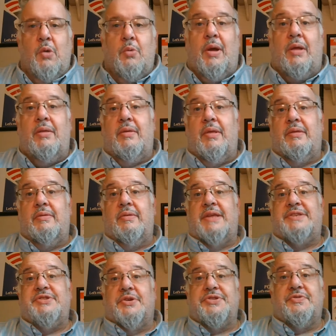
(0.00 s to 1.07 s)
Well,
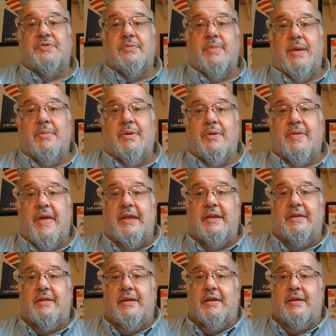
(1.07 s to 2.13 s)
let's also remember
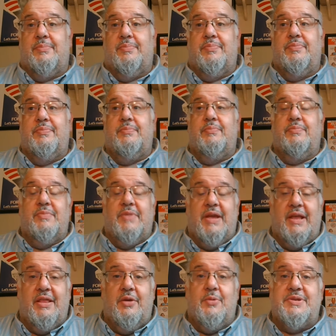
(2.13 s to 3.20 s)
that uh,
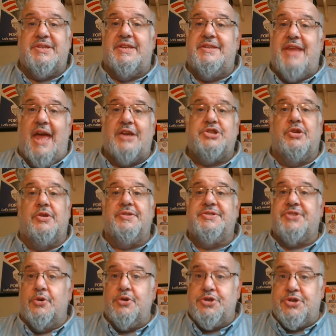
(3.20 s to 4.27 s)
Hitler was a national
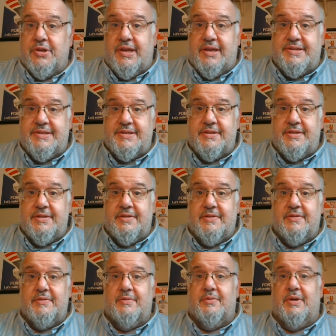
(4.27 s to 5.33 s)
socialist.
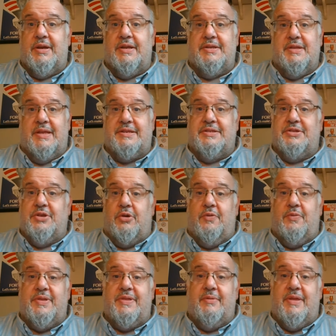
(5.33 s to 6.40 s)
We're gonna let's start
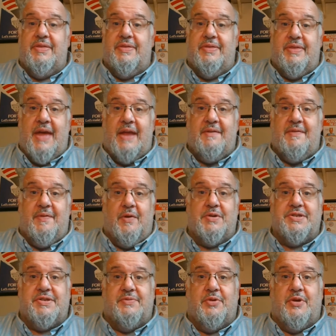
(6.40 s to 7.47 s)
off with with that
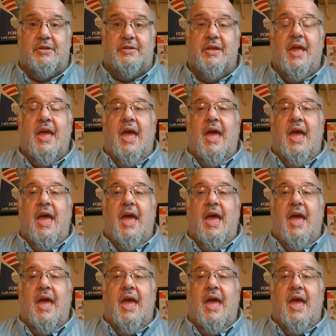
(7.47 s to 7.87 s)
first of all.